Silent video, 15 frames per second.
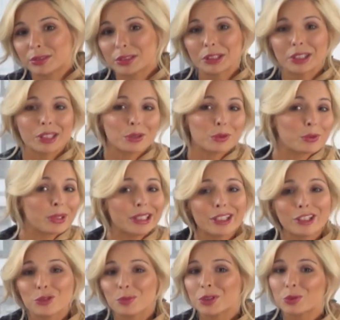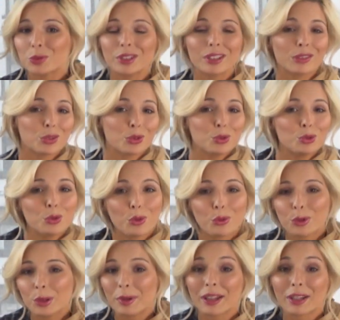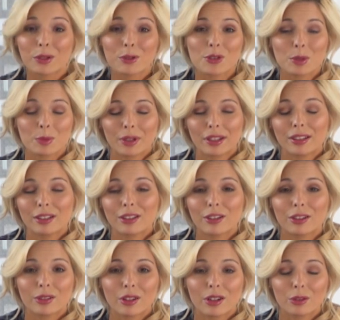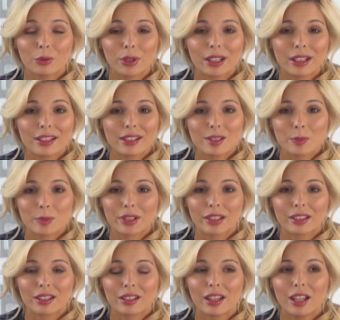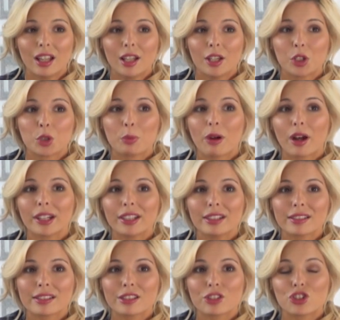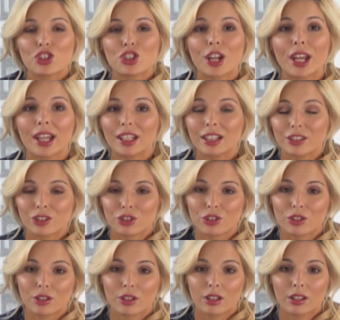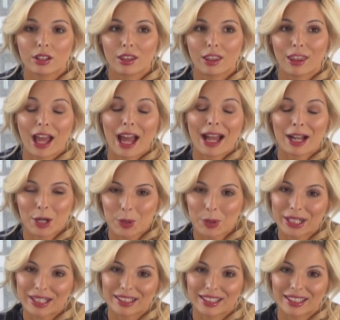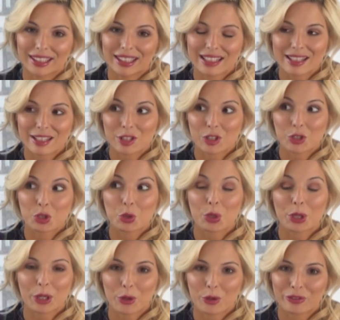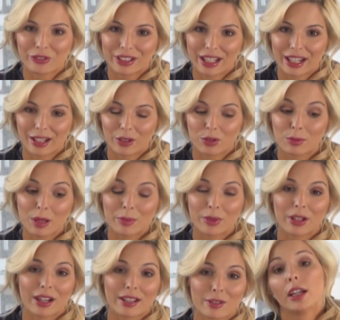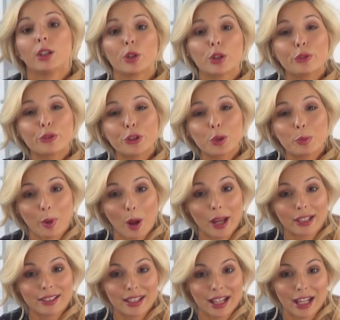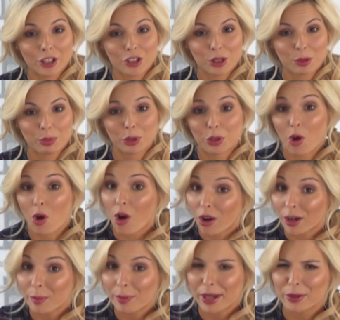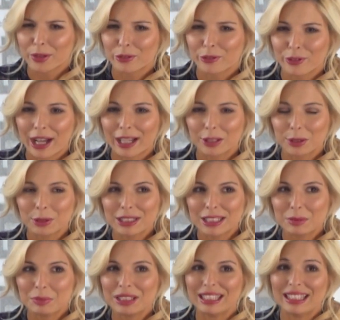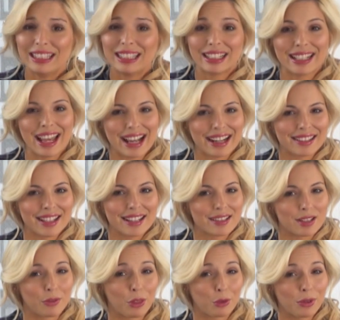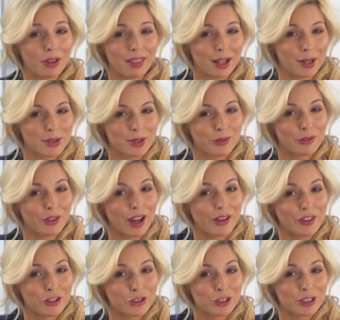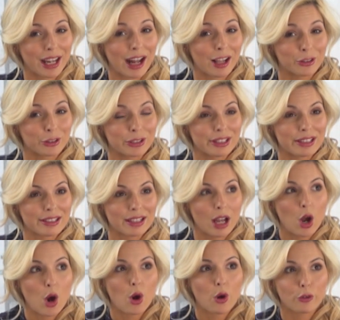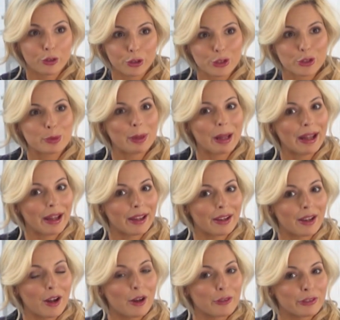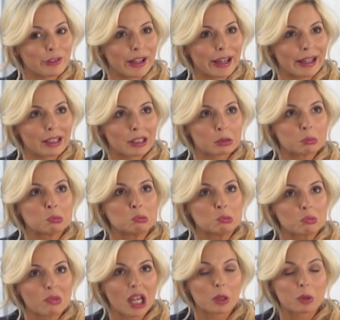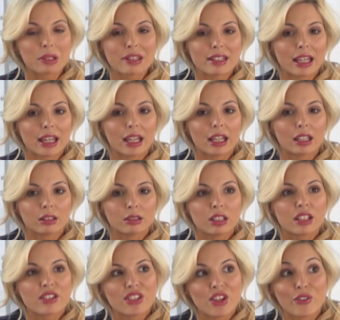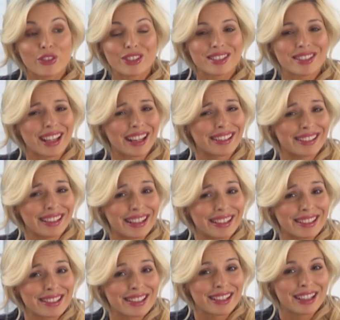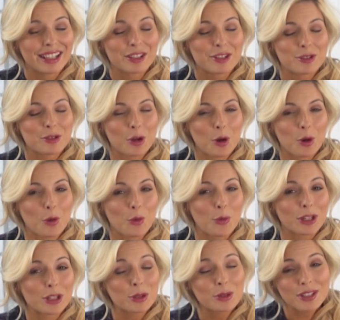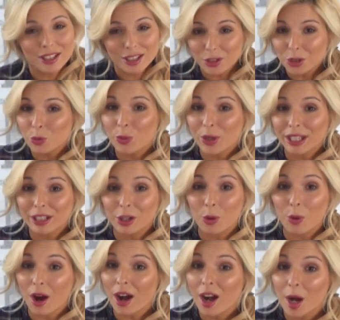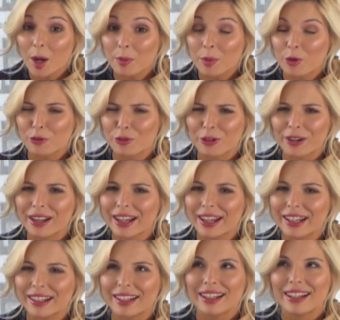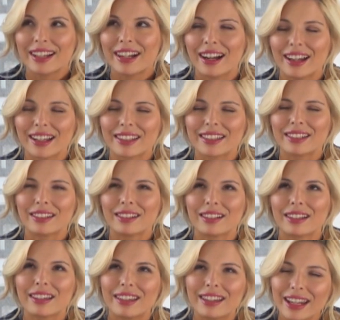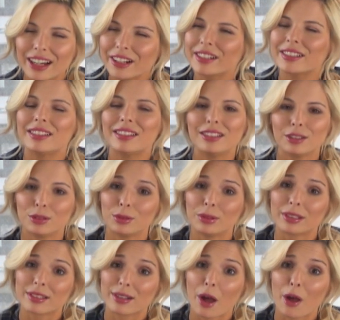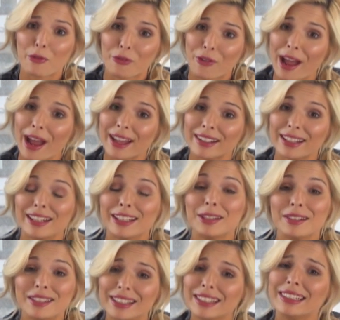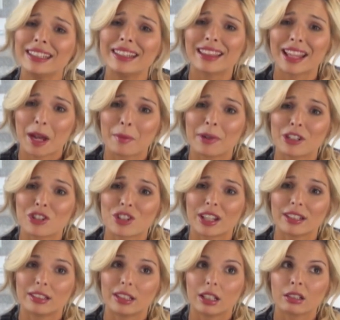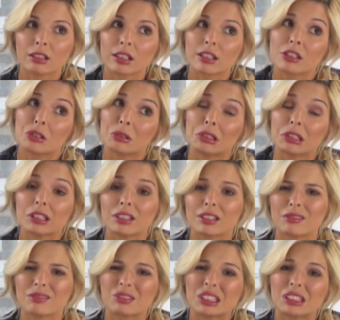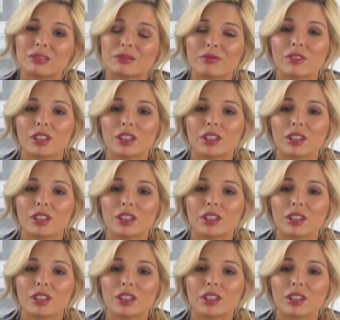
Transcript: you're gonna range between 2 to 3 pounds depending on what it is, but your body doesn't change that quickly. It doesn't store it overnight. Remember guys, in order for your body to actually put on a pound of fat, you need to be eating in excess of 3,500 calories over a span of like, I would say 7 to 10 days. So when you see your weight go up overnight, I can guarantee you it's not fat. You didn't eat that much that day, unless you did, and well,